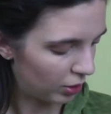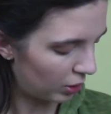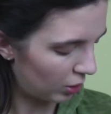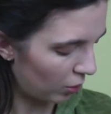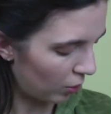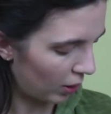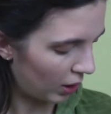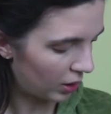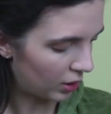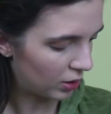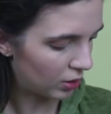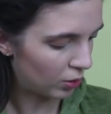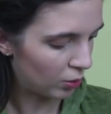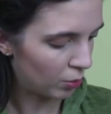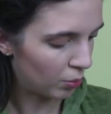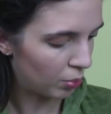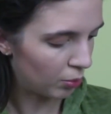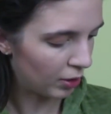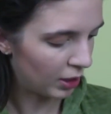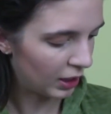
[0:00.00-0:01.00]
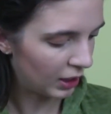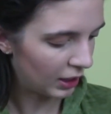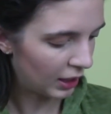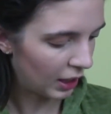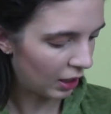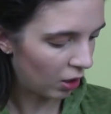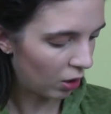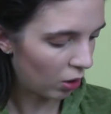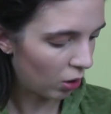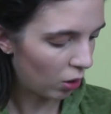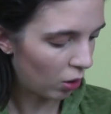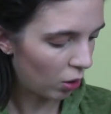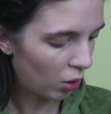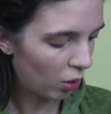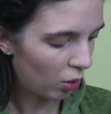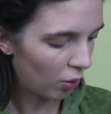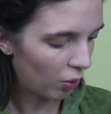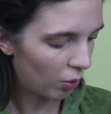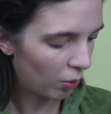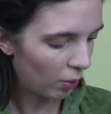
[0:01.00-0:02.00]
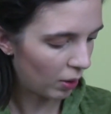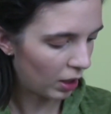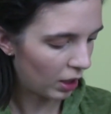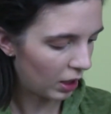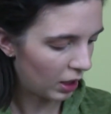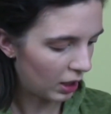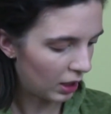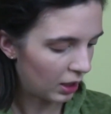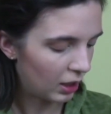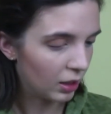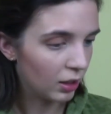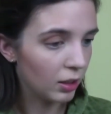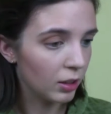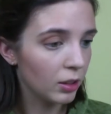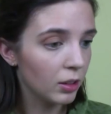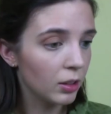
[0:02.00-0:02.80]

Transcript: going to bring that all the way in